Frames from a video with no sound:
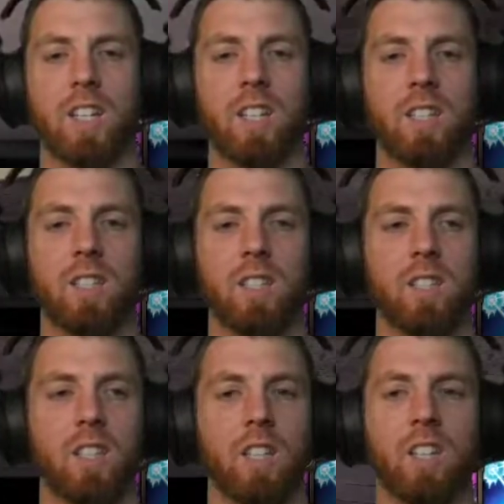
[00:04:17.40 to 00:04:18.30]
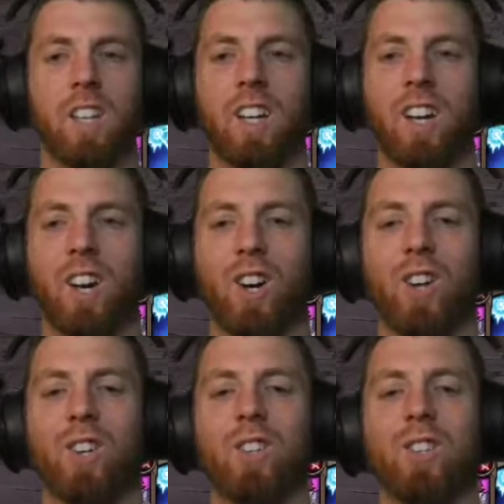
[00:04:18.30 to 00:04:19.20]
CC.
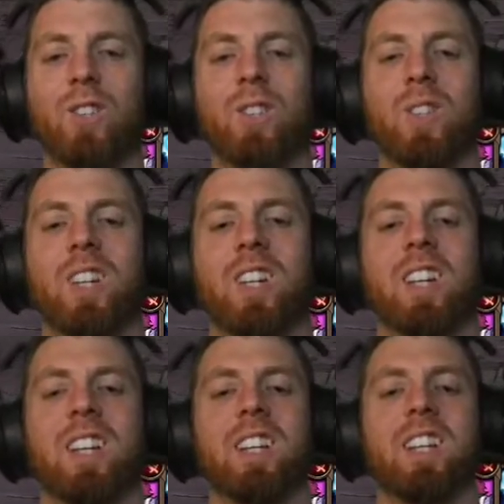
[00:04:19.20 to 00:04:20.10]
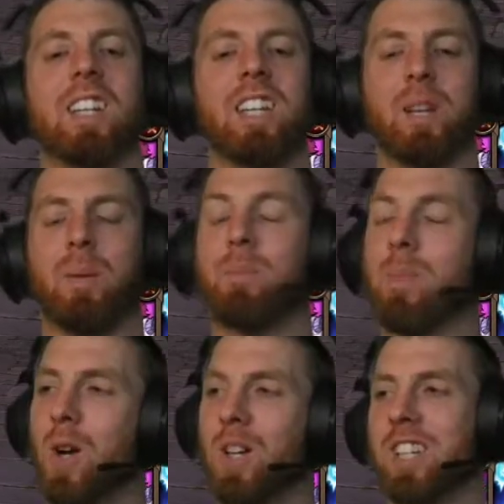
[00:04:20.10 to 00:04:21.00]
Holy
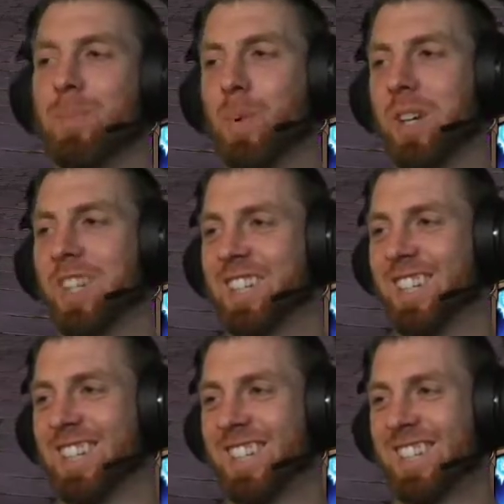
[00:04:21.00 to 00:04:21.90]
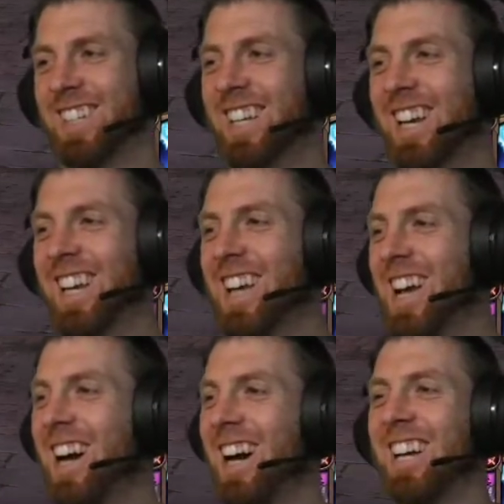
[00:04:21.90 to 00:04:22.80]
moly, boys.
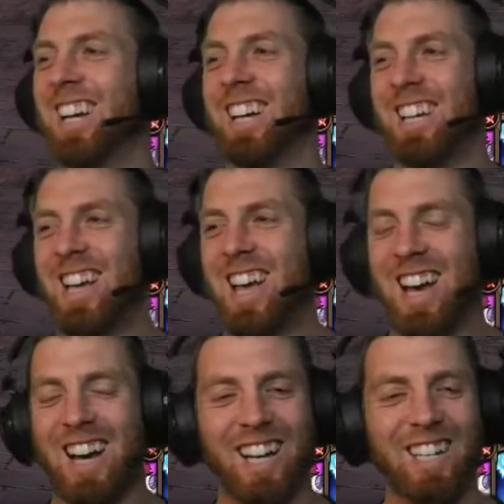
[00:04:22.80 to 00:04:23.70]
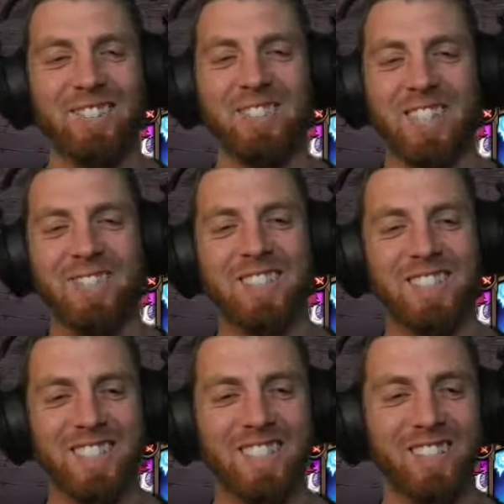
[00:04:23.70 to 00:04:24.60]
I have never
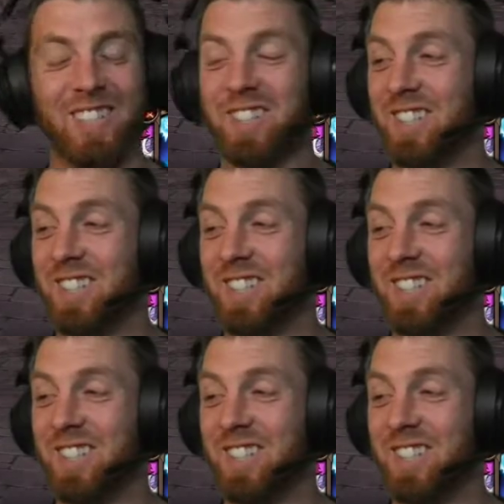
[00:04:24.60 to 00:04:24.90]
seen a Gotha